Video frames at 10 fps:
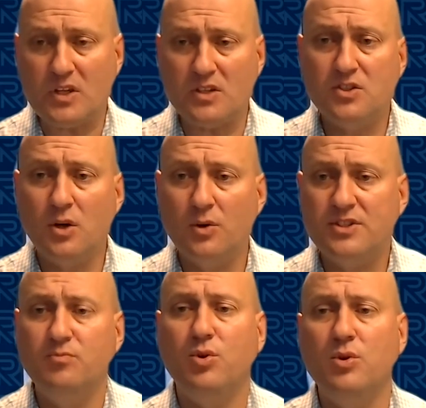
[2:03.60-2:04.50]
So it's
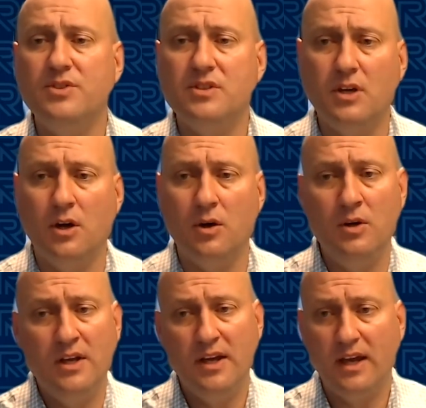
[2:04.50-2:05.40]
important to go
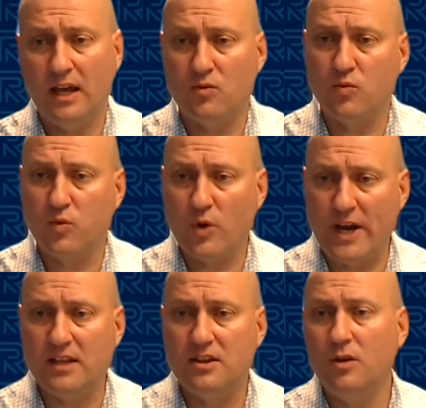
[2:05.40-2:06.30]
and
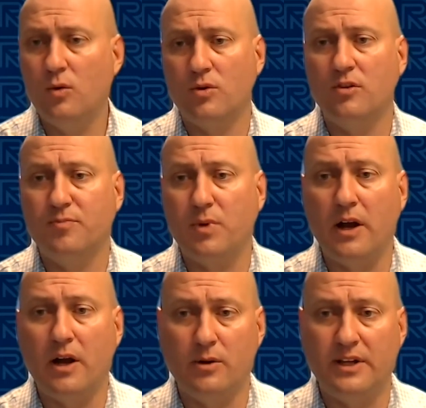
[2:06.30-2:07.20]
rank the order of
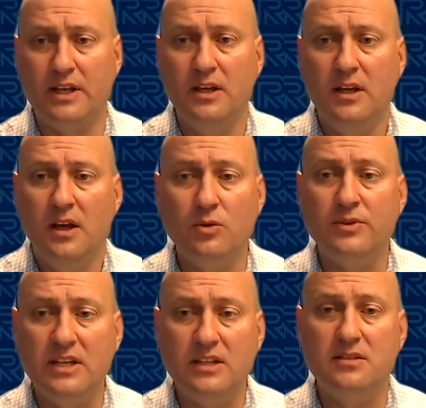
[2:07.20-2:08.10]
priority. You'll
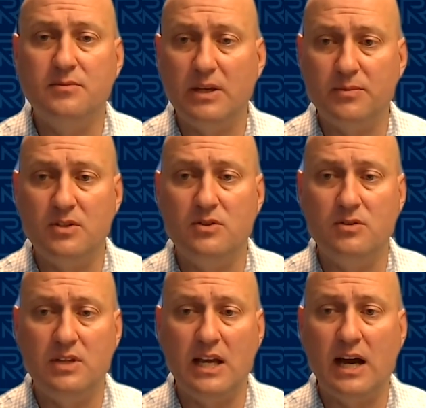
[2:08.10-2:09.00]
need to be able to do
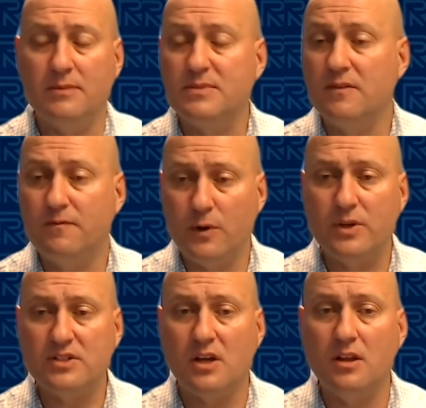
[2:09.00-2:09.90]
the items and
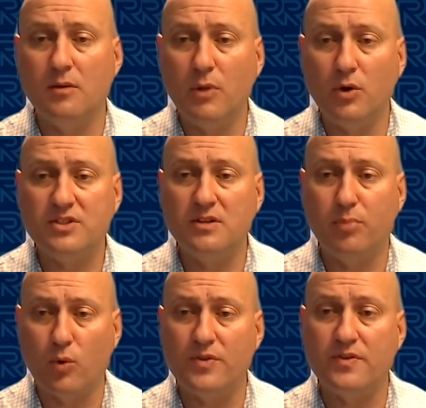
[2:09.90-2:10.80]
focus on the most
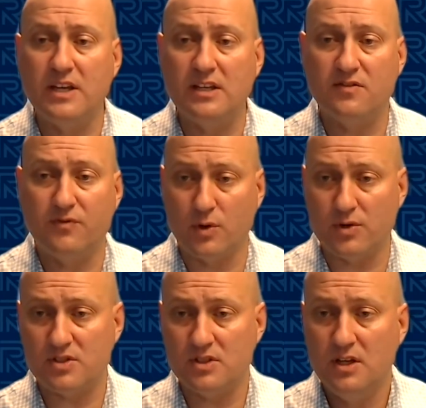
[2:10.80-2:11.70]
important things
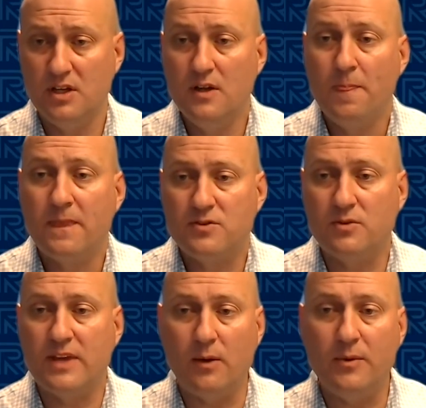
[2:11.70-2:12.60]
first,
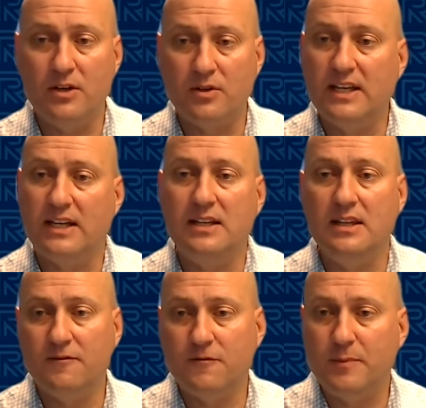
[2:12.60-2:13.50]
so that way you're getting
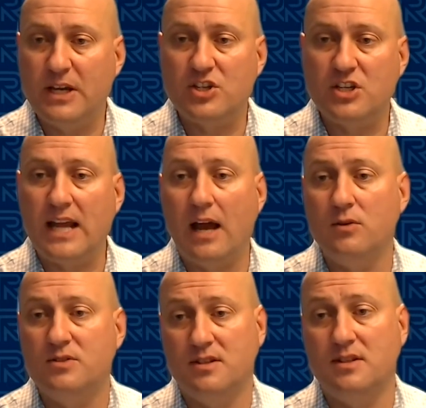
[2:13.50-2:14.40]
the information
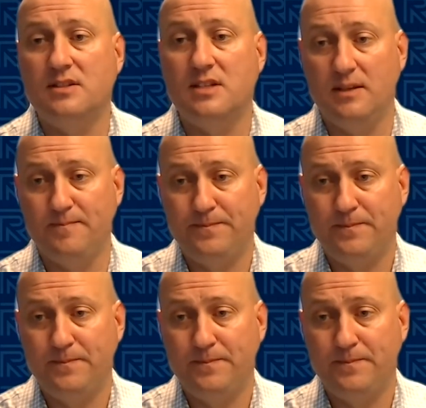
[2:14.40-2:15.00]
out to the team.